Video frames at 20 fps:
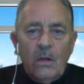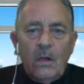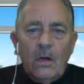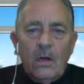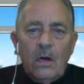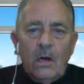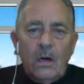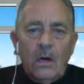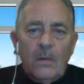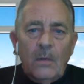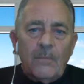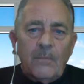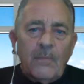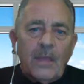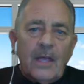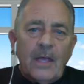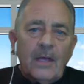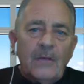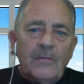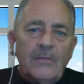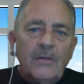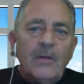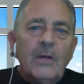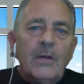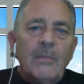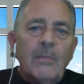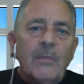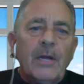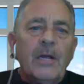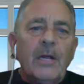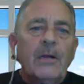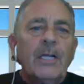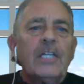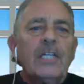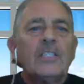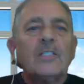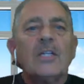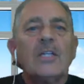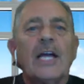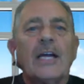And if you compare
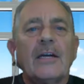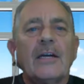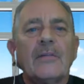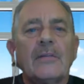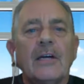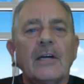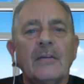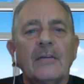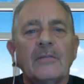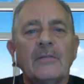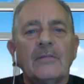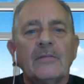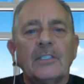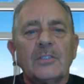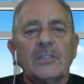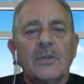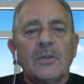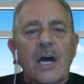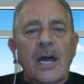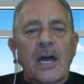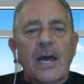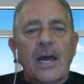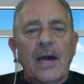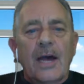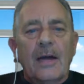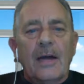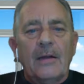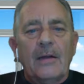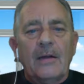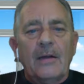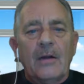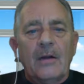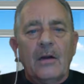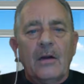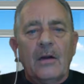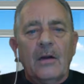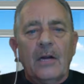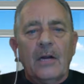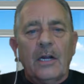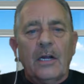each leg of the triad,
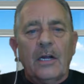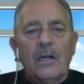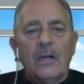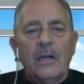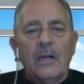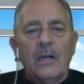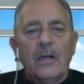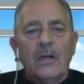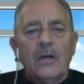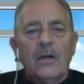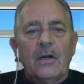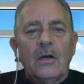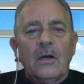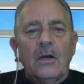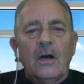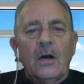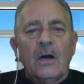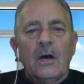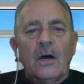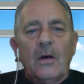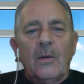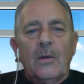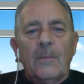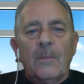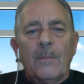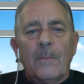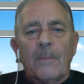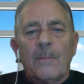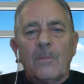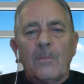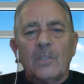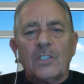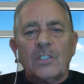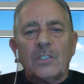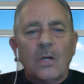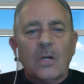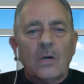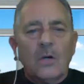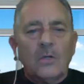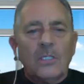all right, with
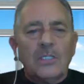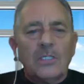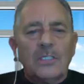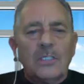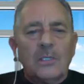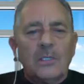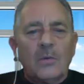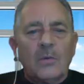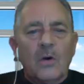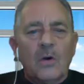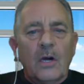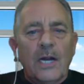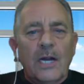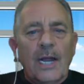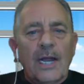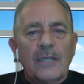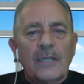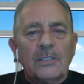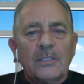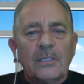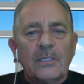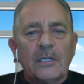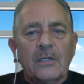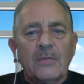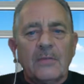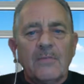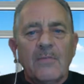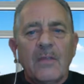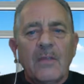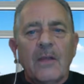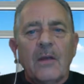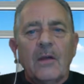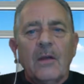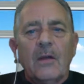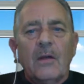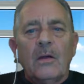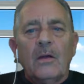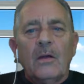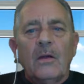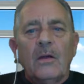slowness and the wrong answer,
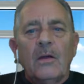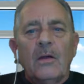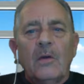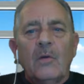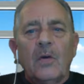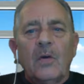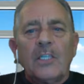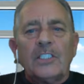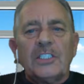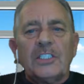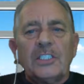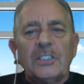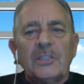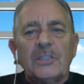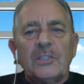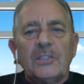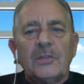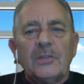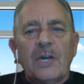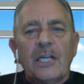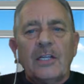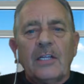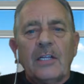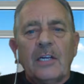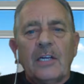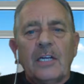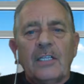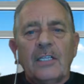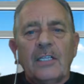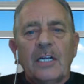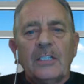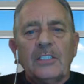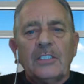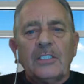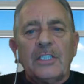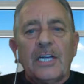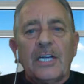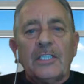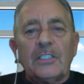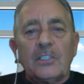you want to strengthen and
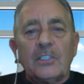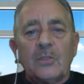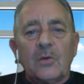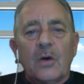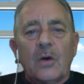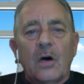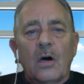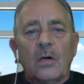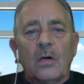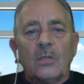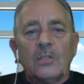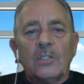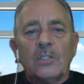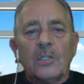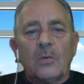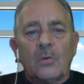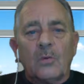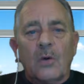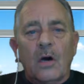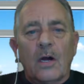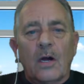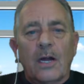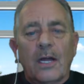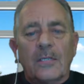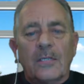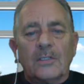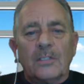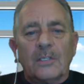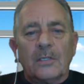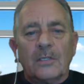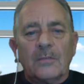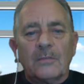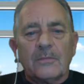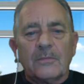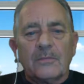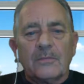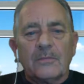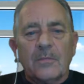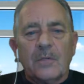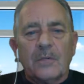stay strong to the wrong answer,
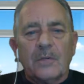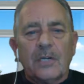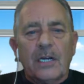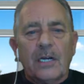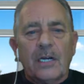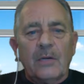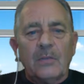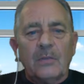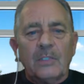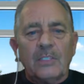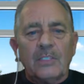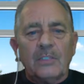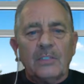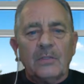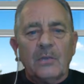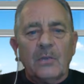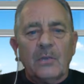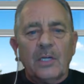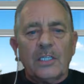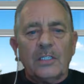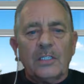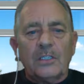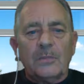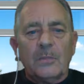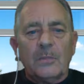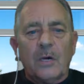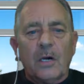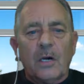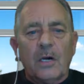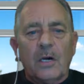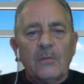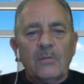okay, which is the weakest part.